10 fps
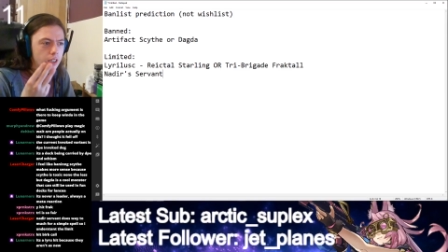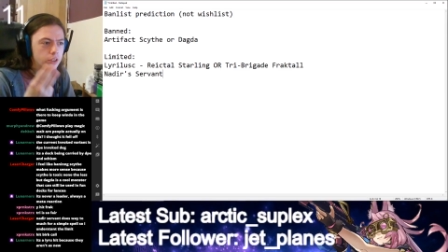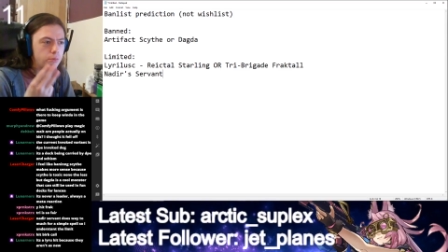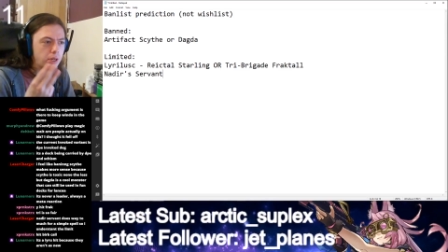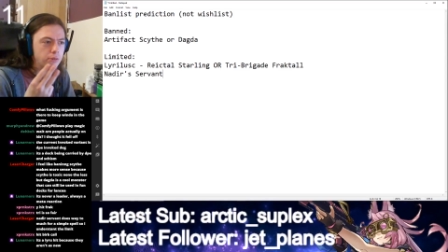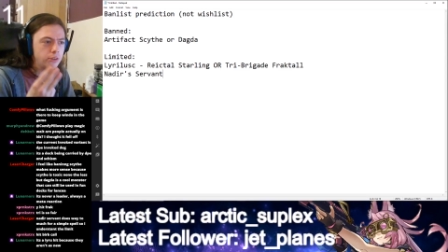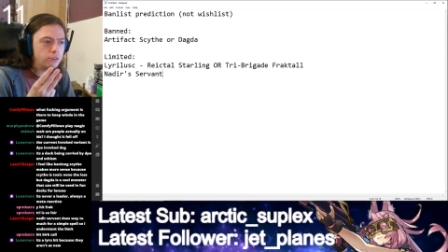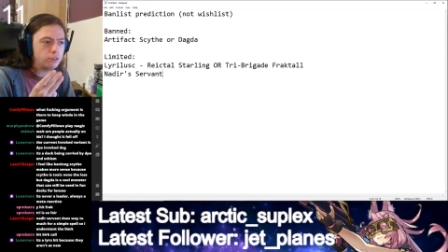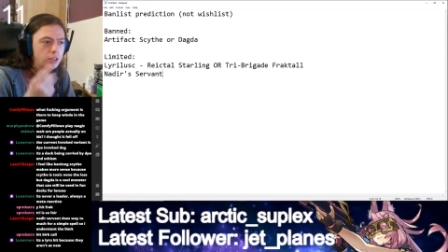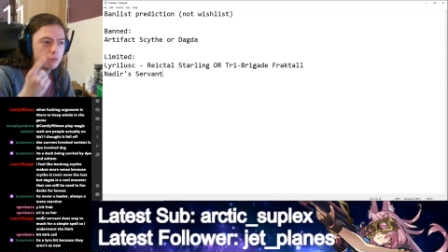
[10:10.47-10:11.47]
To be able to
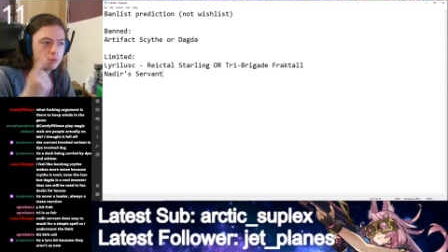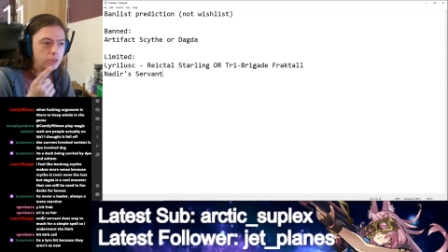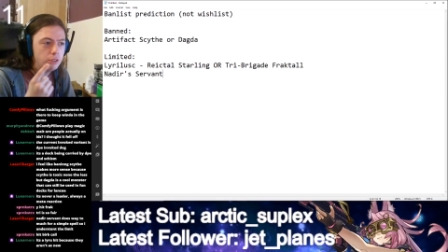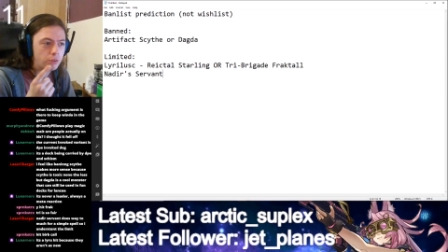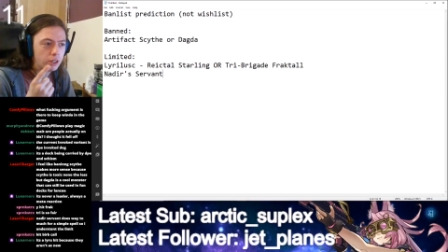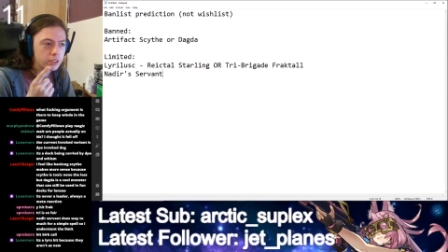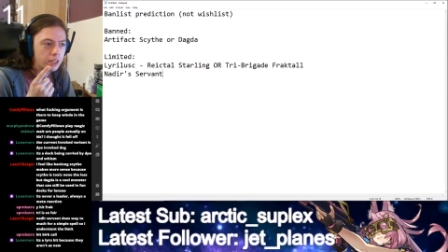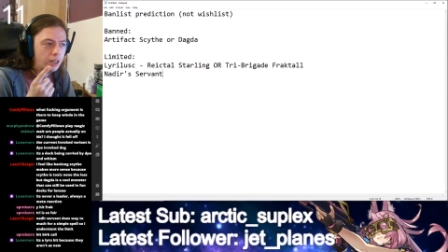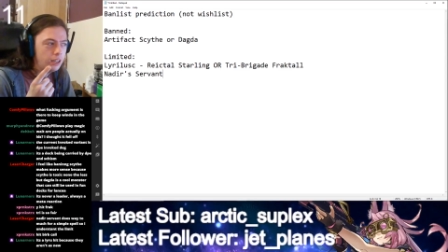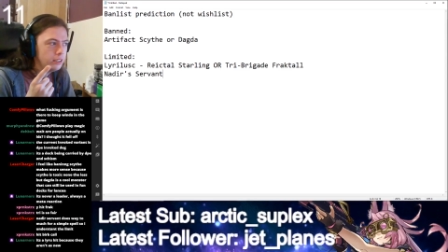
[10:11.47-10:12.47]
do that with only 1
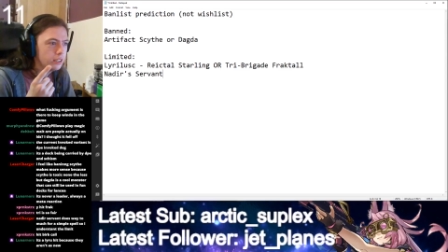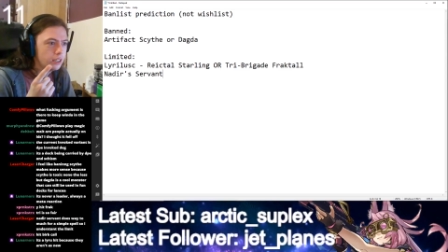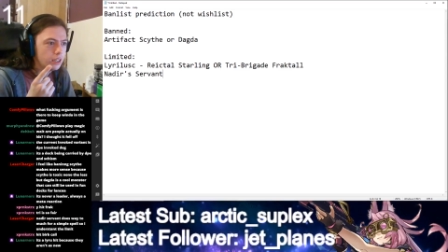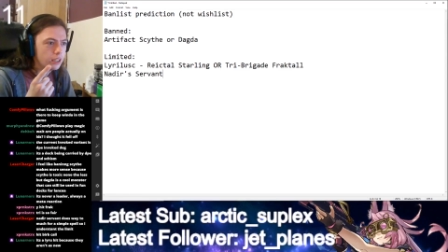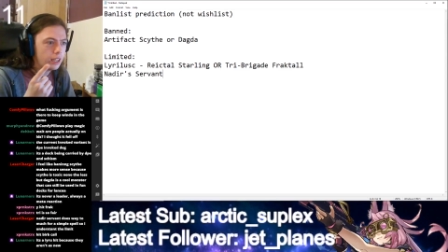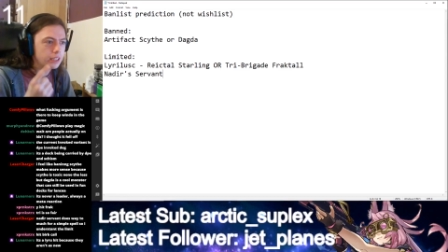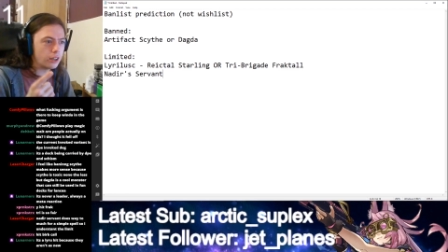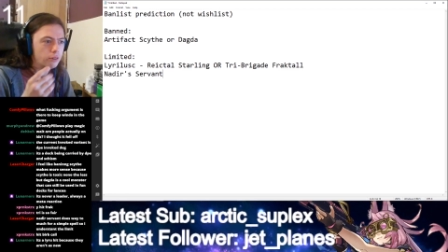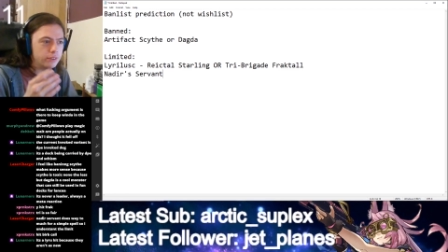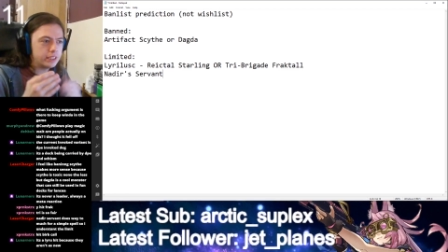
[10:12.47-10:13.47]
card, like,
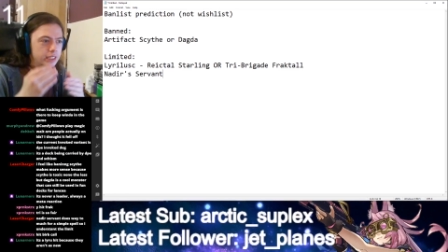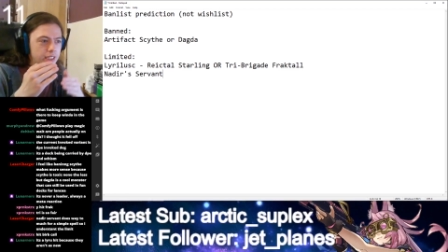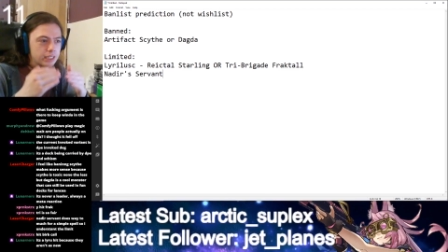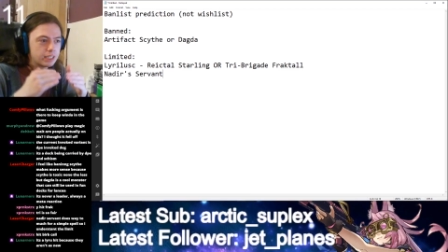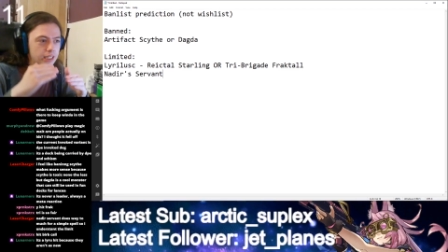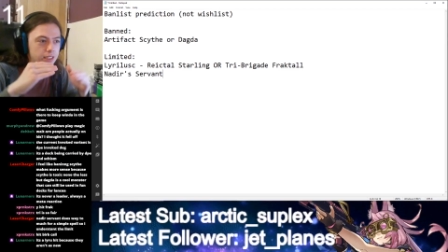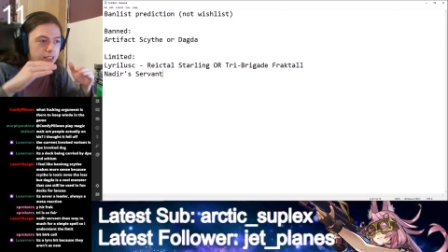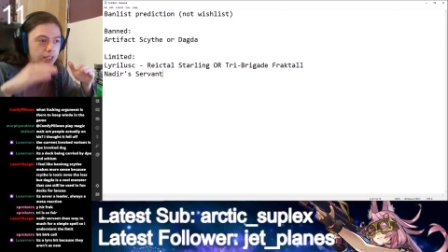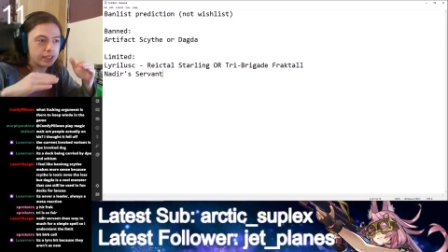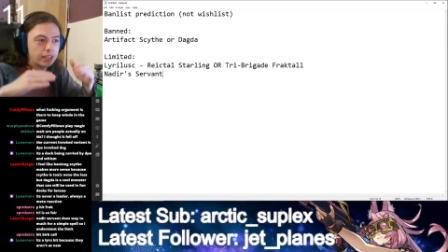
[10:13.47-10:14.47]
obviously there's like,
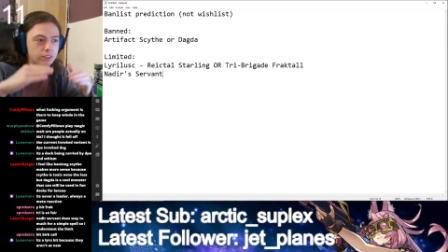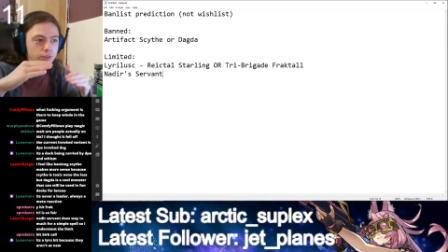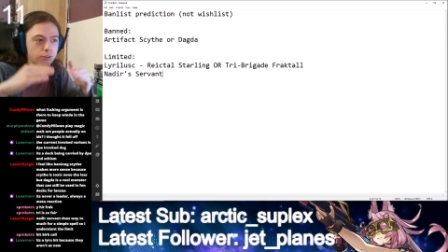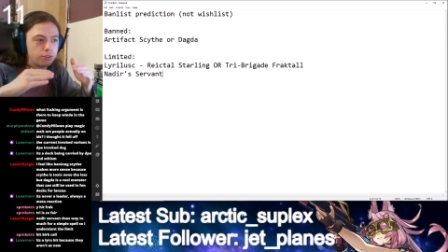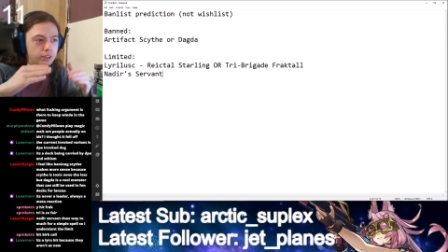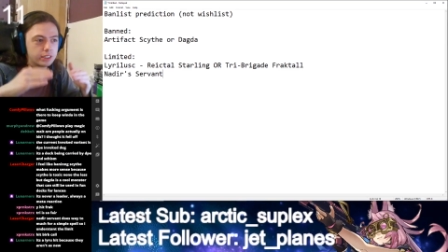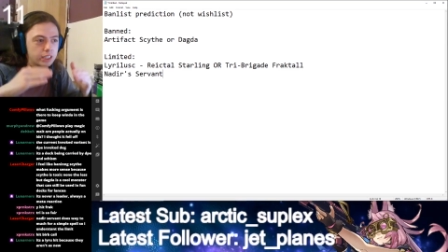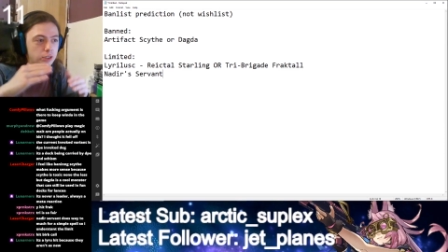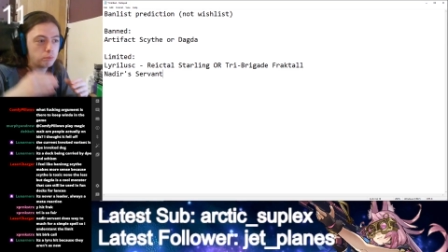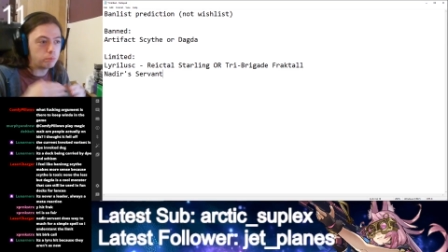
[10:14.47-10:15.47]
that's what creates
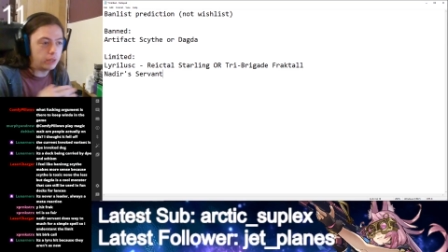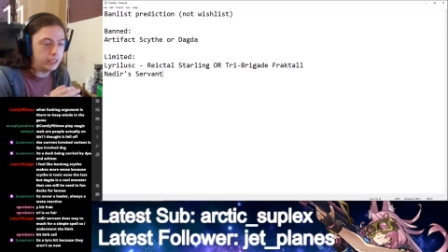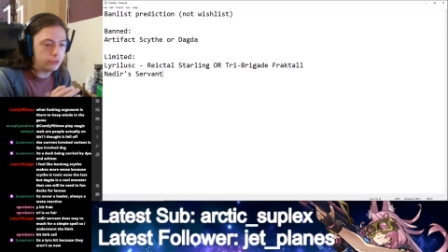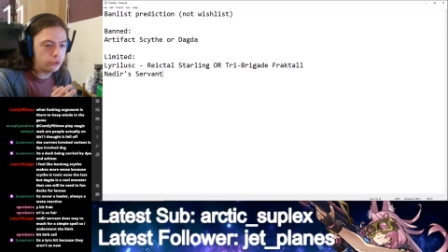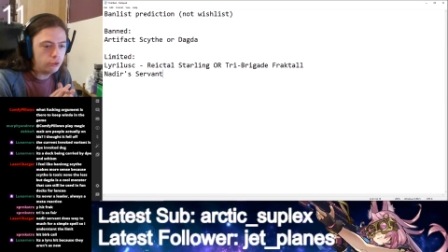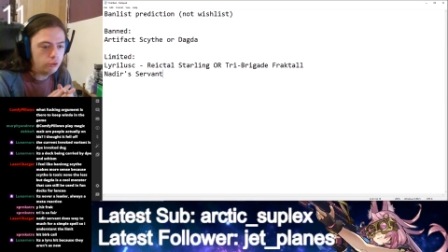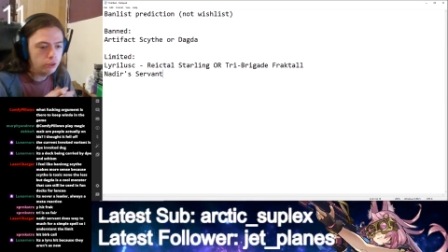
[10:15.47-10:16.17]
like the issue,